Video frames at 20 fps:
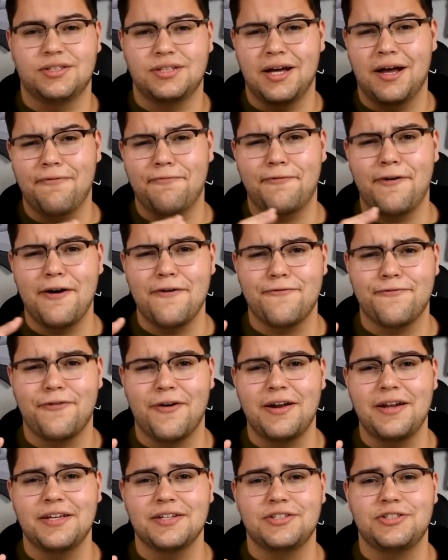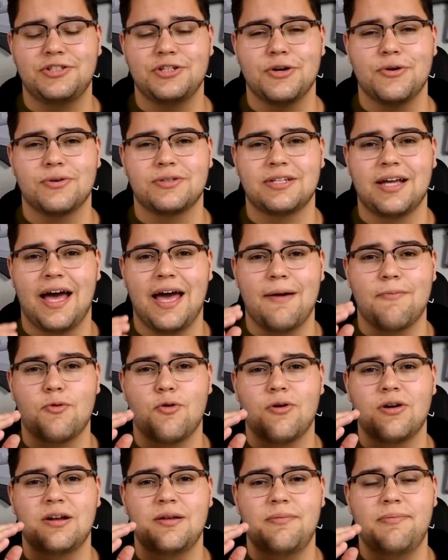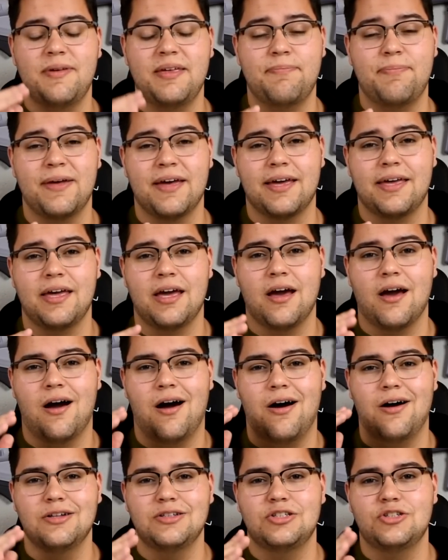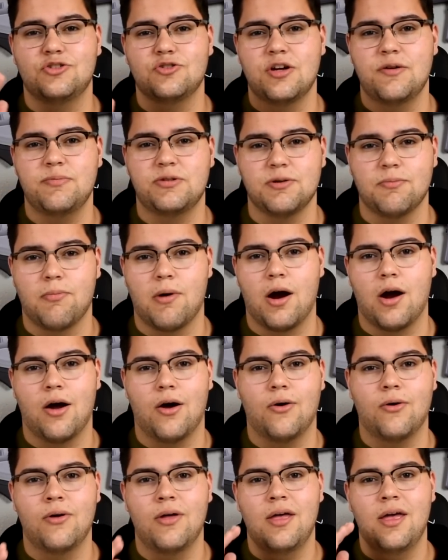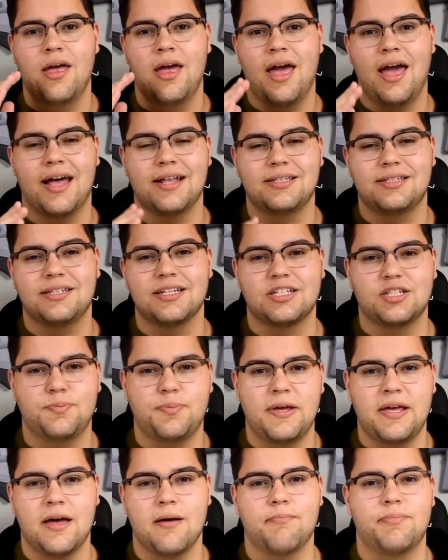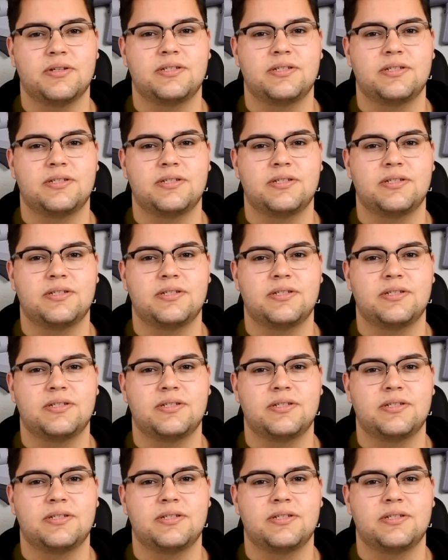The top five funniest jokes I'm going to be picking on stream tomorrow at 6 p.m.